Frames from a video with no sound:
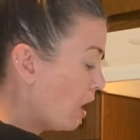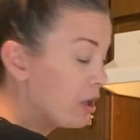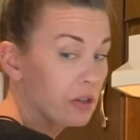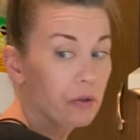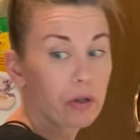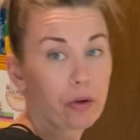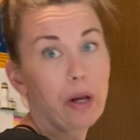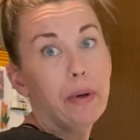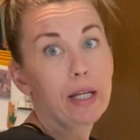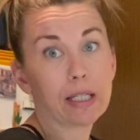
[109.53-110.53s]
Also a
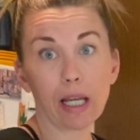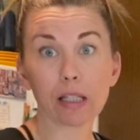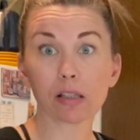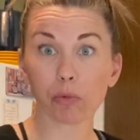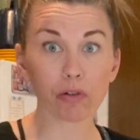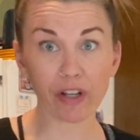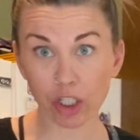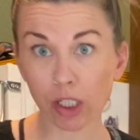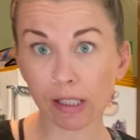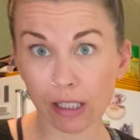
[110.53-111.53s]
great way to get some more
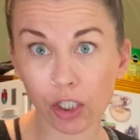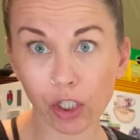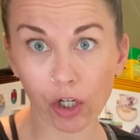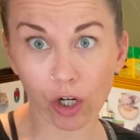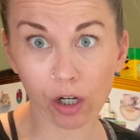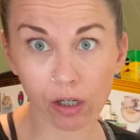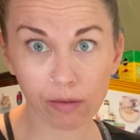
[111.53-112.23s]
veggies into your